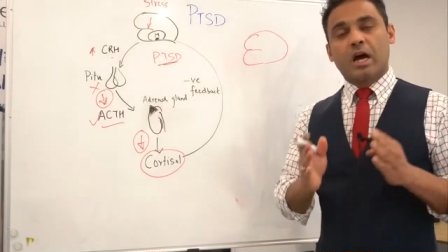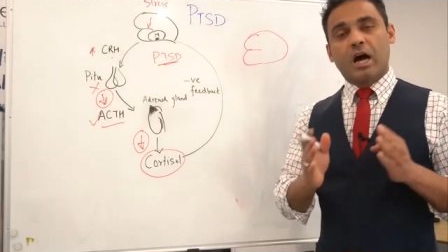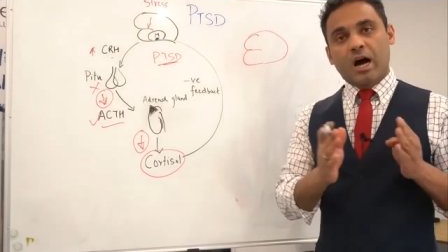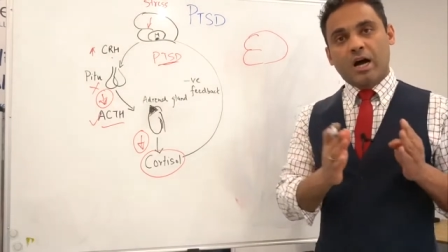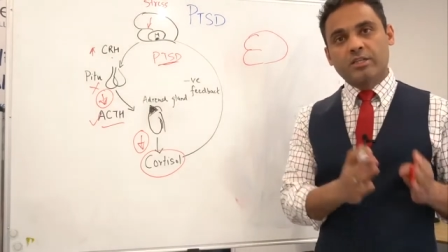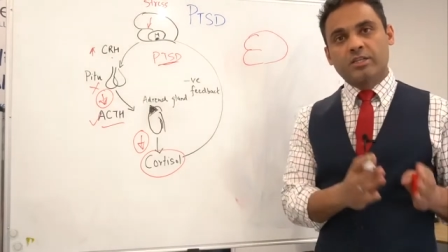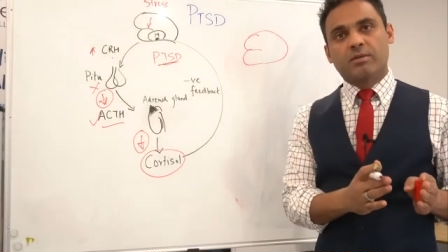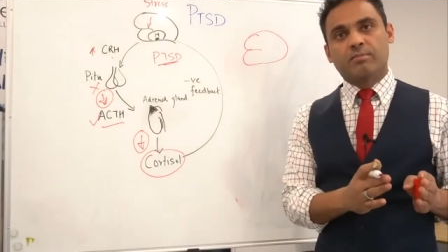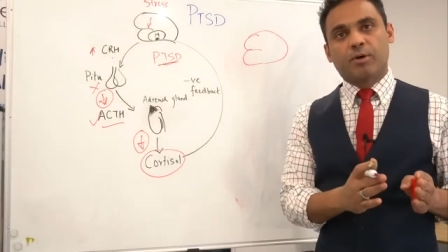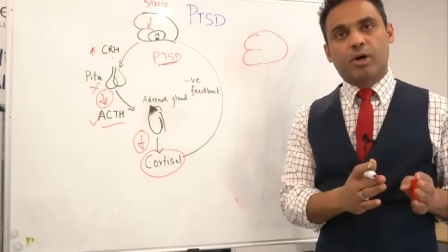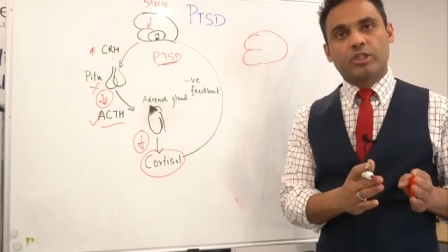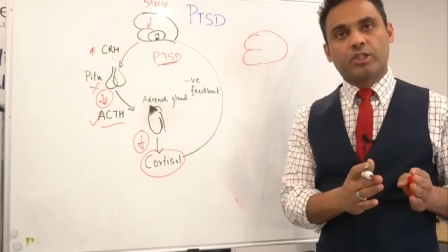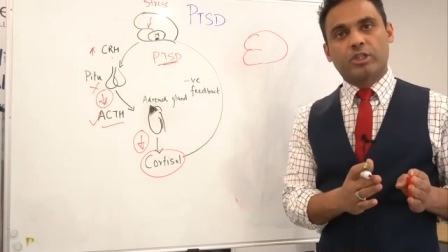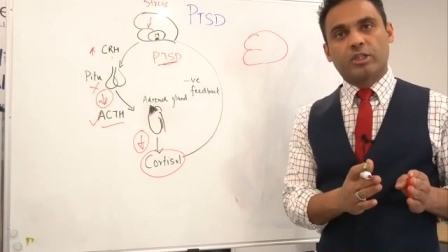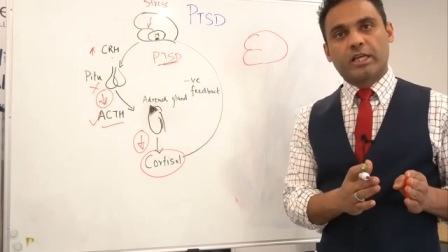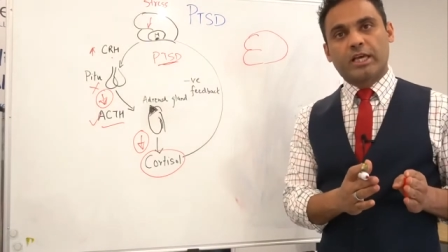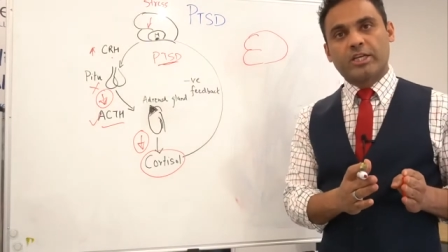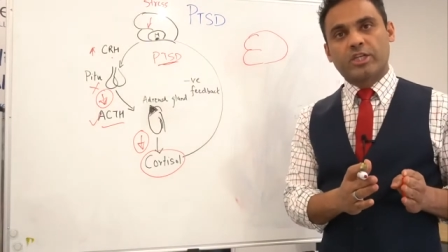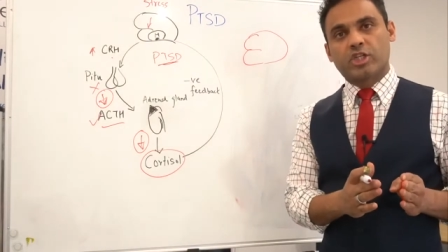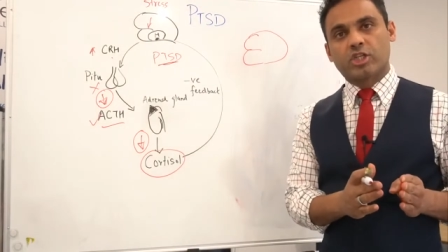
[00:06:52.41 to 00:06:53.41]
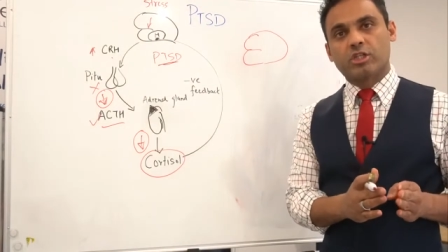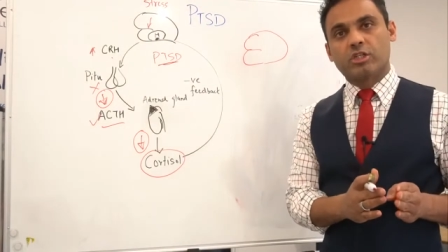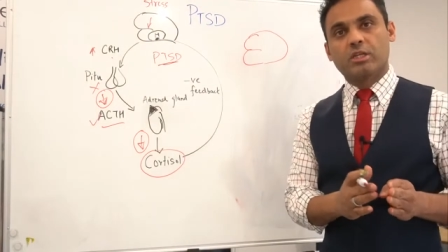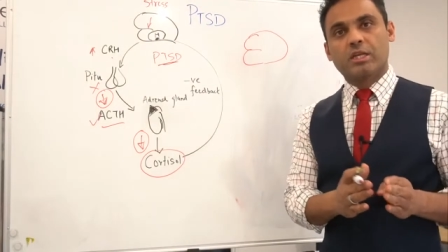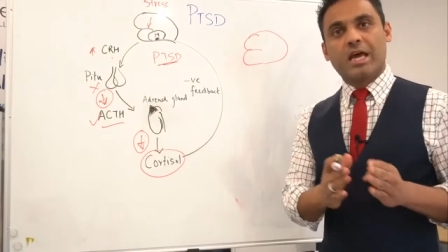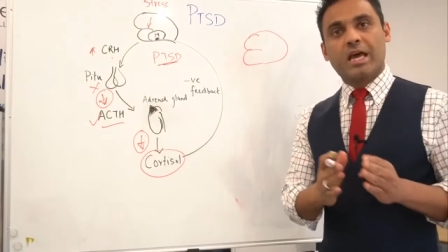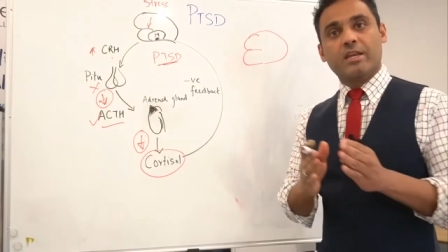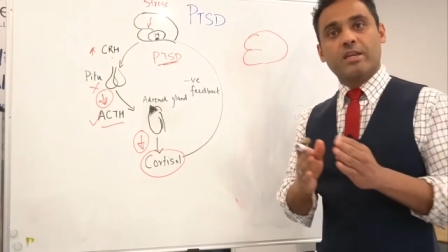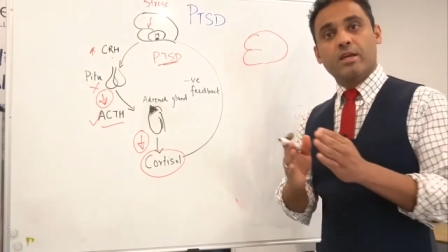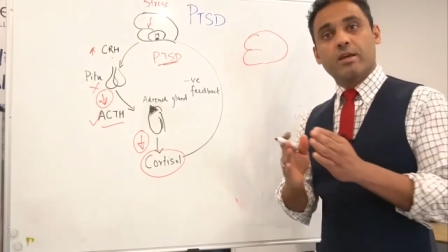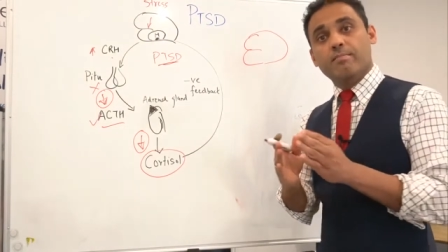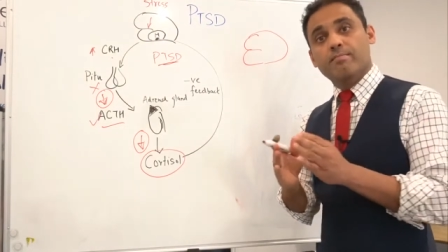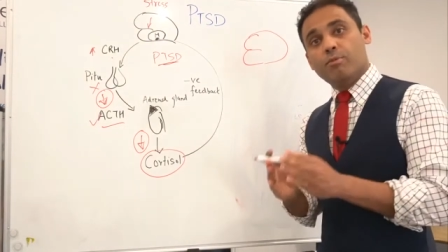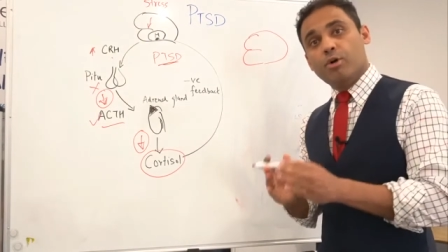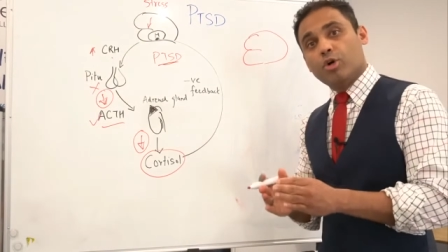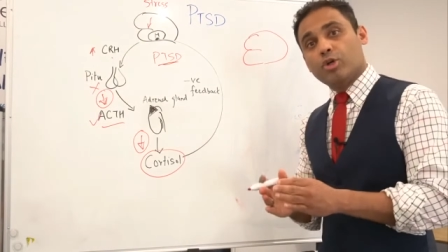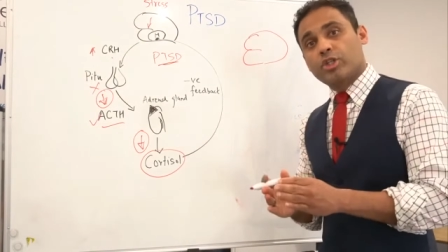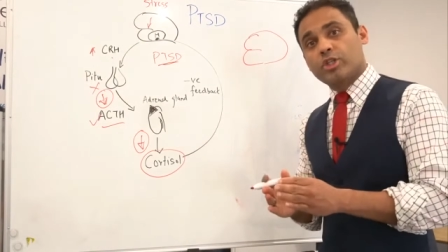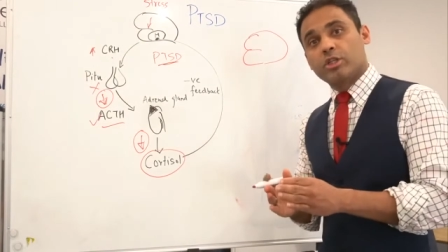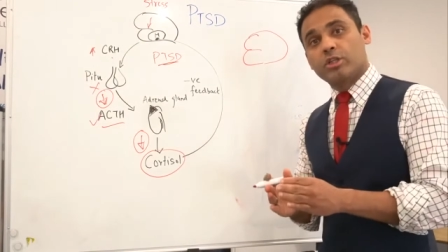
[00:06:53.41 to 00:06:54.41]
undermodulation and
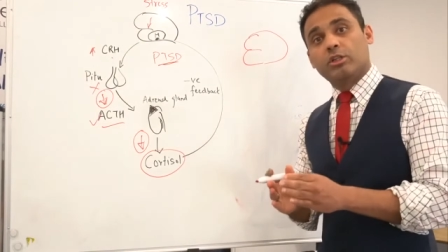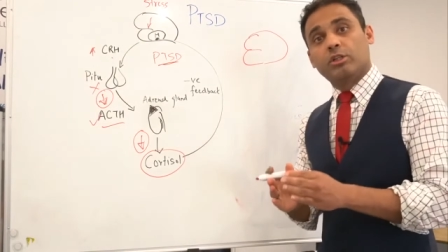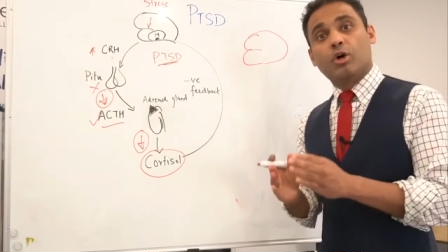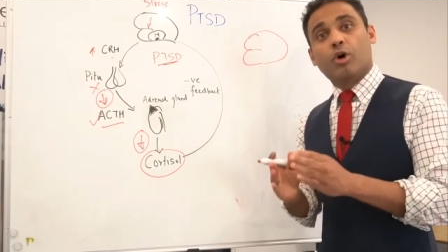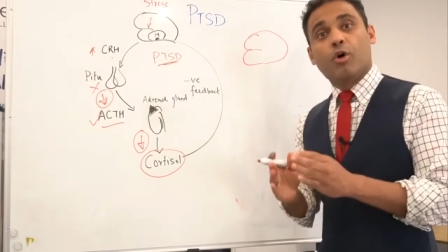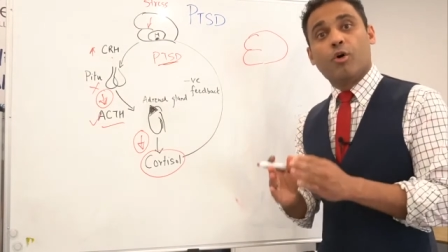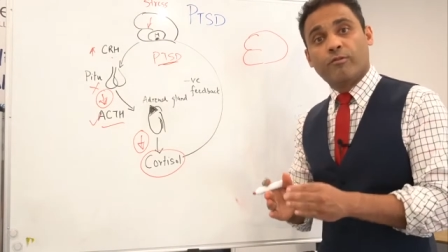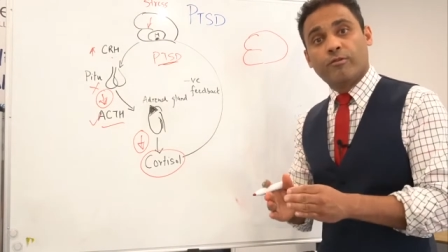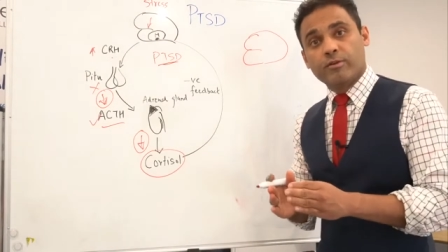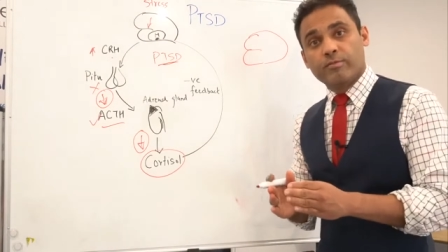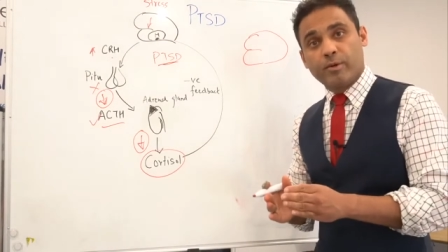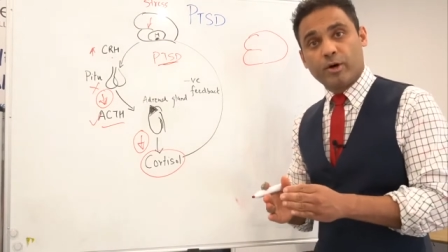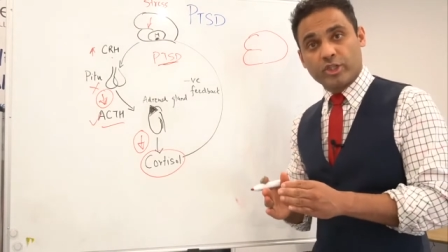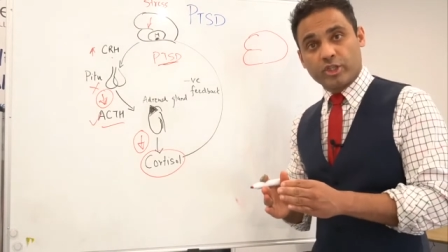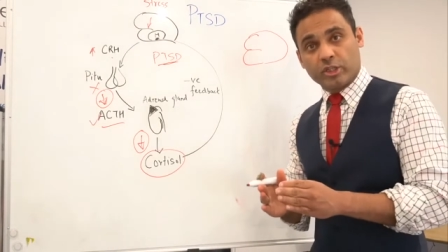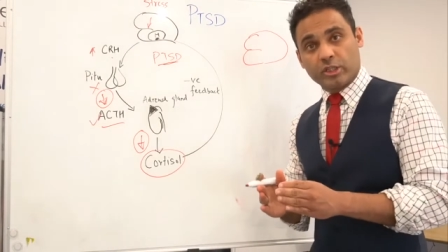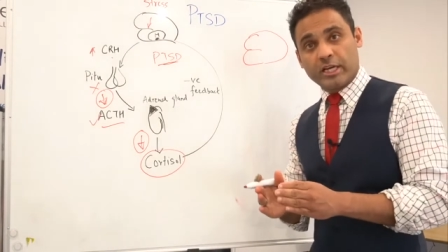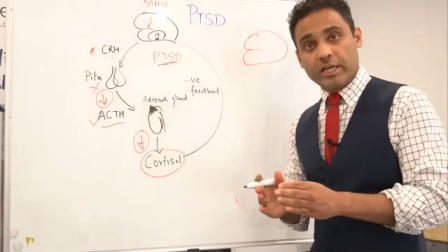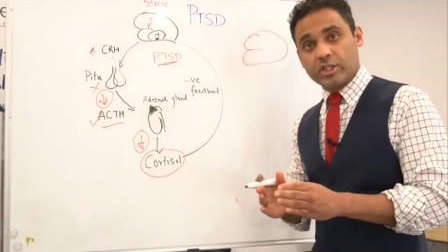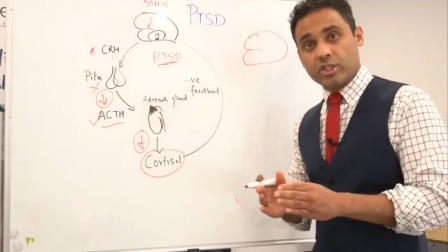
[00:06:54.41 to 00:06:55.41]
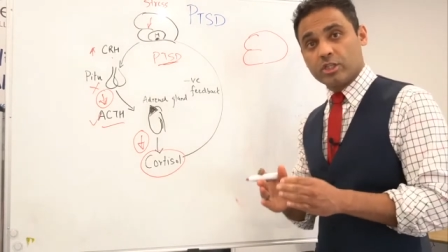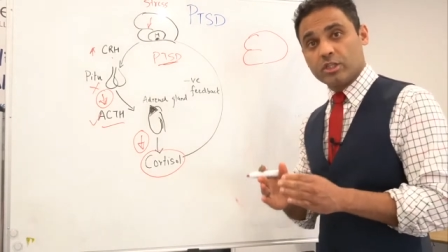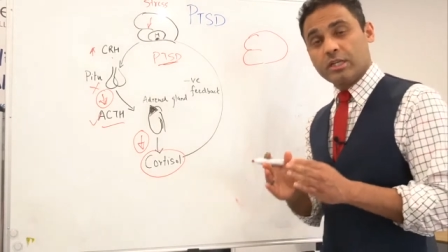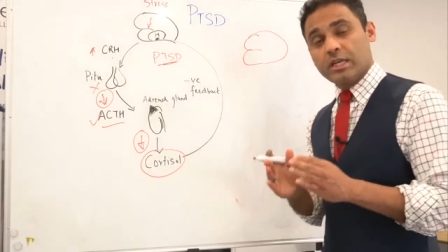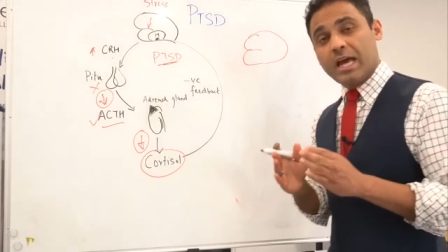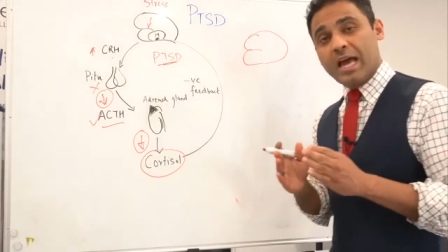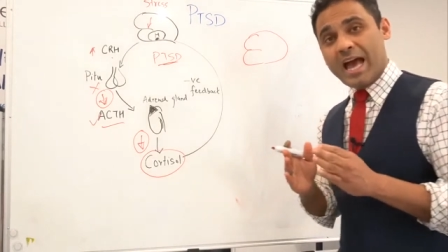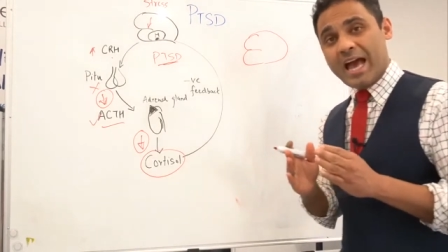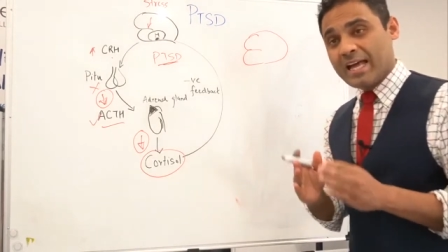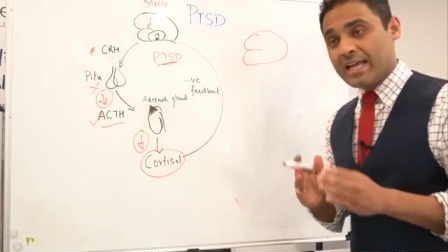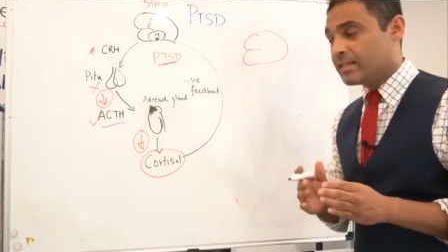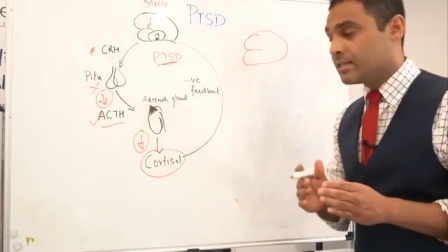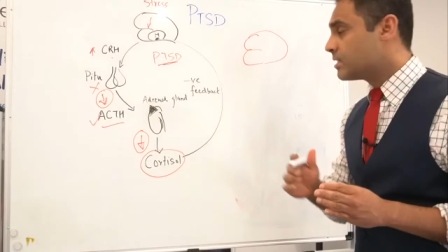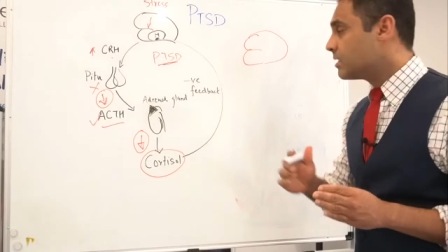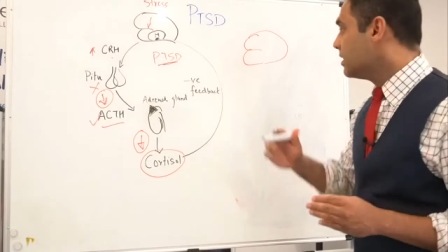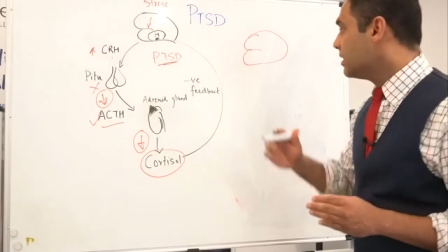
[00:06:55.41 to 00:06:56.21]
emotional overmodulation. And